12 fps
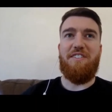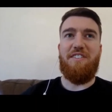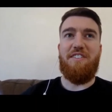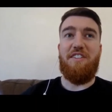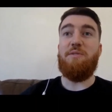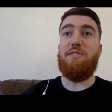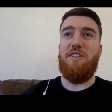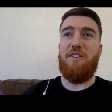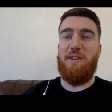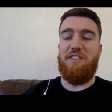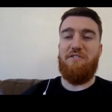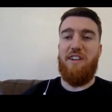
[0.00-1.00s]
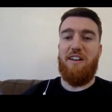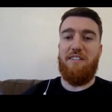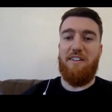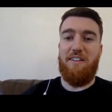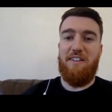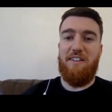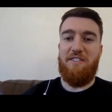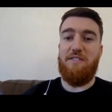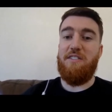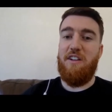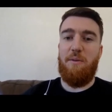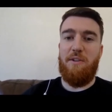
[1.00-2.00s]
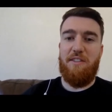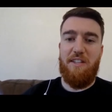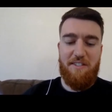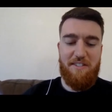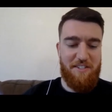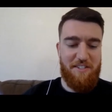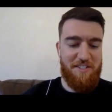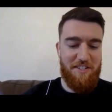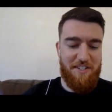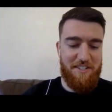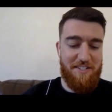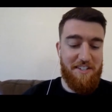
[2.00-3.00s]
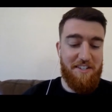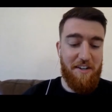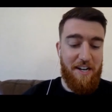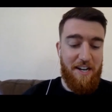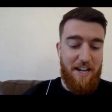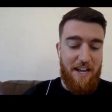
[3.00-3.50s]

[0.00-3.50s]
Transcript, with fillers: using augmented reality, just a couple of things to, to consider.